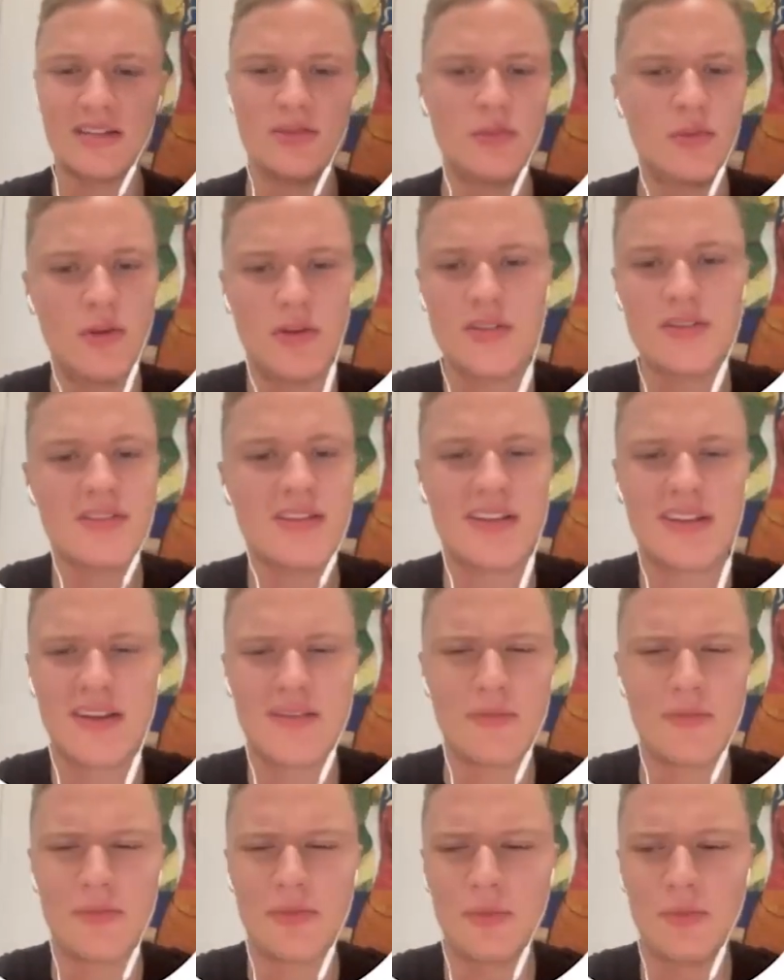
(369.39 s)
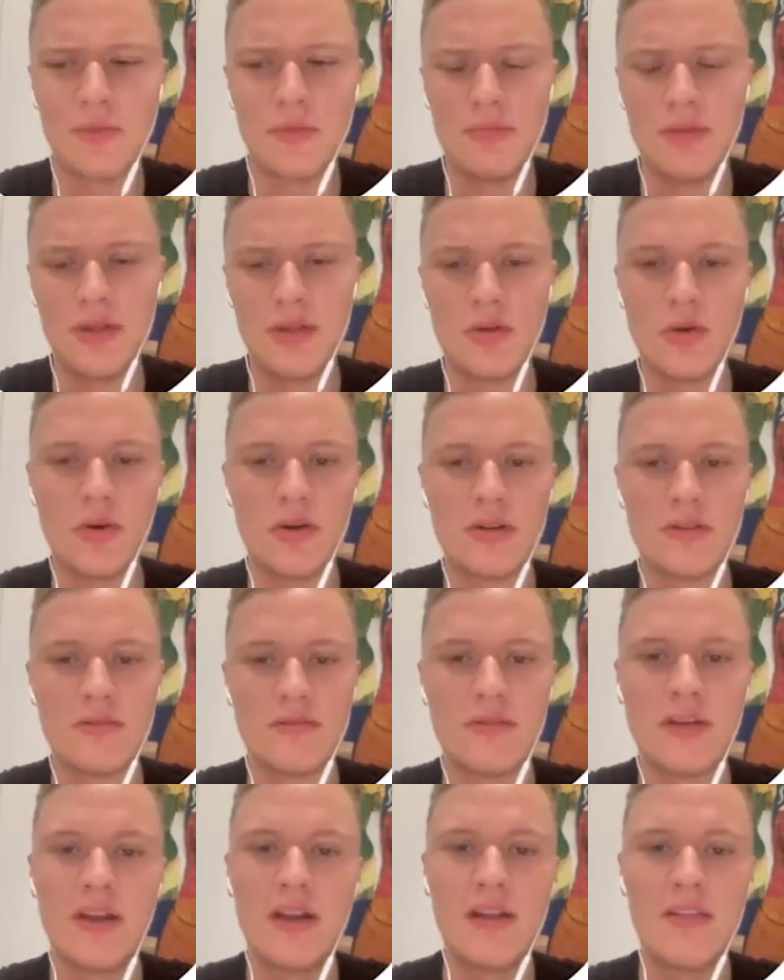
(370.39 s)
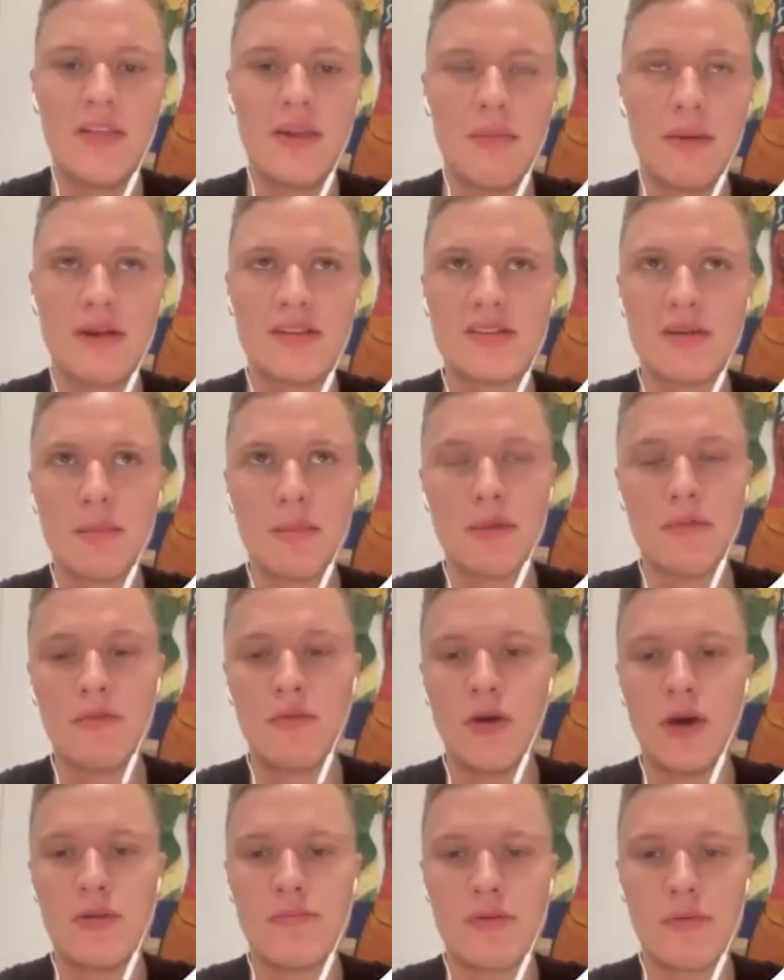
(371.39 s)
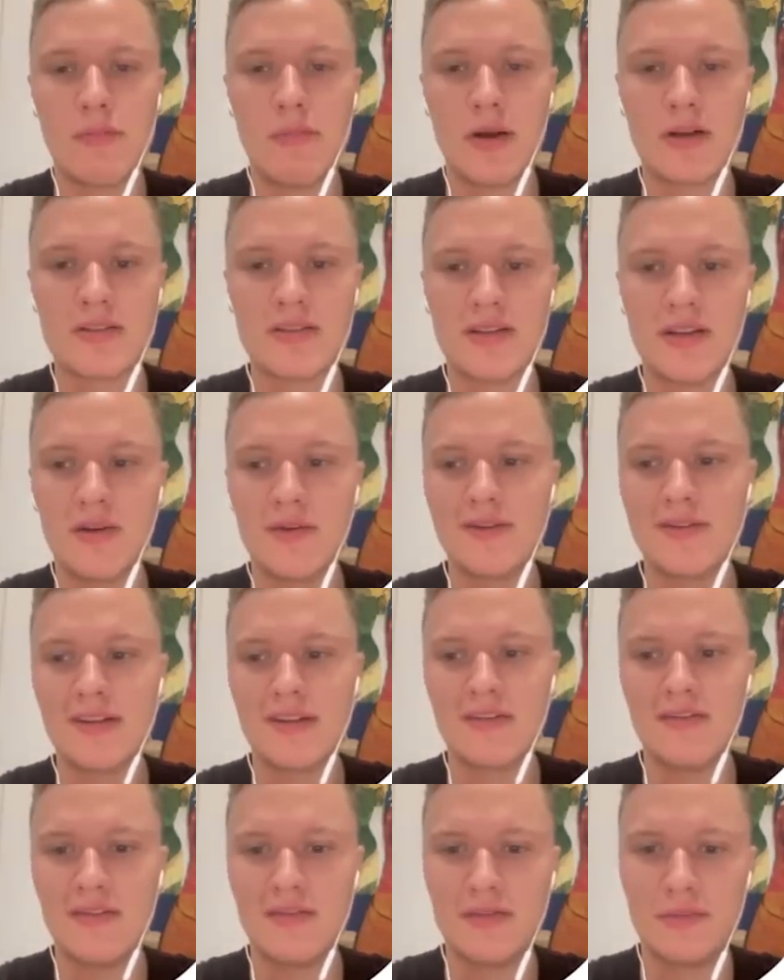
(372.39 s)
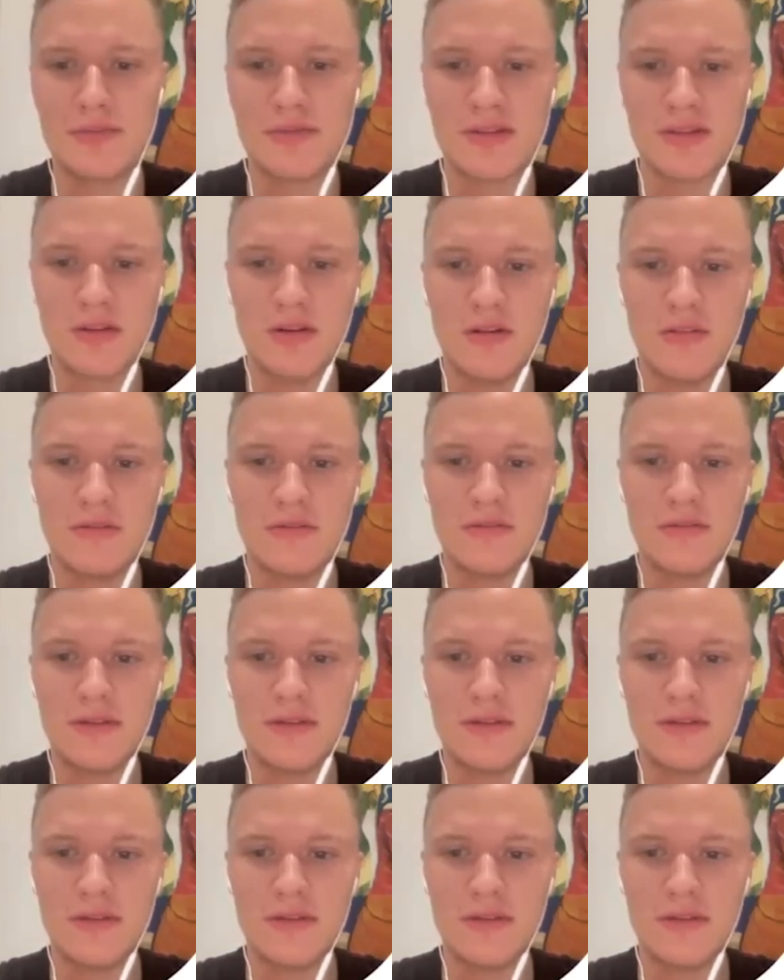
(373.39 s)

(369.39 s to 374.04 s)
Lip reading: To be honest, like everyone would be annoyed if they buy something for $100 and now it's like 50% off,